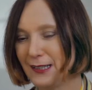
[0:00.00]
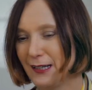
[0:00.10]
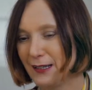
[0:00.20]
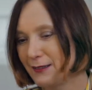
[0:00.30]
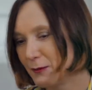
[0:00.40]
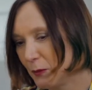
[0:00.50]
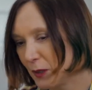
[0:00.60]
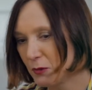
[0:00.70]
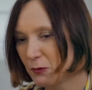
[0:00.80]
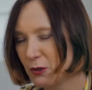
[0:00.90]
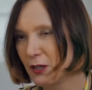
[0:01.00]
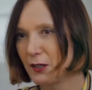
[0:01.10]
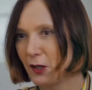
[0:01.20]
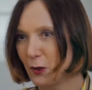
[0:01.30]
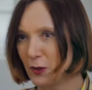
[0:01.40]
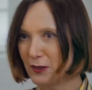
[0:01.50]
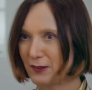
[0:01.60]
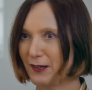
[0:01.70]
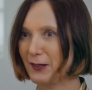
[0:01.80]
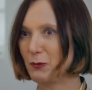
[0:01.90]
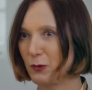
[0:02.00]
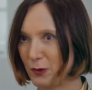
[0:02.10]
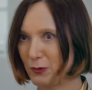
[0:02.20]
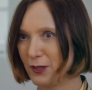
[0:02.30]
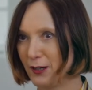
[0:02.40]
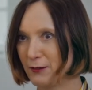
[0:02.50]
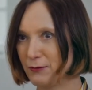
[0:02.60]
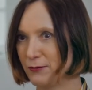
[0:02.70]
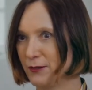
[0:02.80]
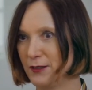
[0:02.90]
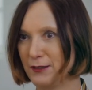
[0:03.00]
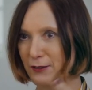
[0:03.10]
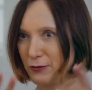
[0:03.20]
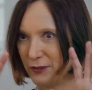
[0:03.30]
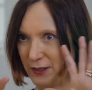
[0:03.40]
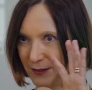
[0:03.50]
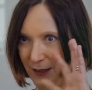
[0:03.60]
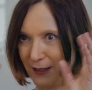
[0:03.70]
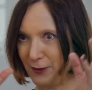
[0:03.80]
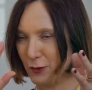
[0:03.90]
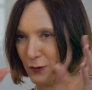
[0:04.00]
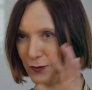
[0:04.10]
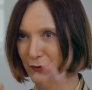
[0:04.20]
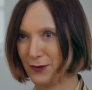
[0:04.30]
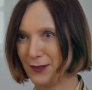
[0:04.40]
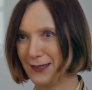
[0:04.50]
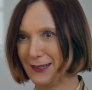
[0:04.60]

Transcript: and maybe we are now in a time where we have a different kind of